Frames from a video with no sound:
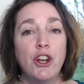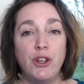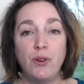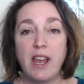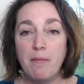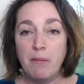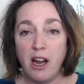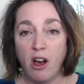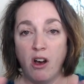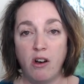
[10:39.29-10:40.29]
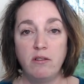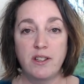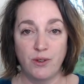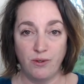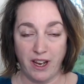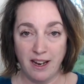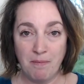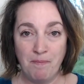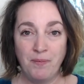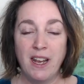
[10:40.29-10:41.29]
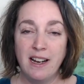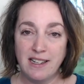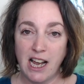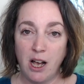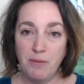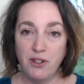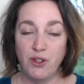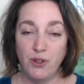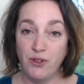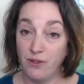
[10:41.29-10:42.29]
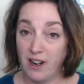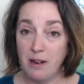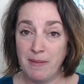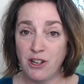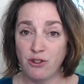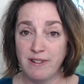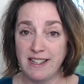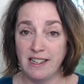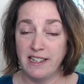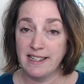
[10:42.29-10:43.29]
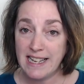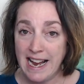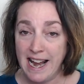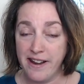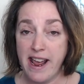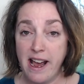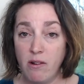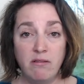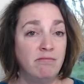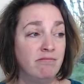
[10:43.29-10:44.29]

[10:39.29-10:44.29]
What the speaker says: You get my whole toolkit to help you to develop natural resilience now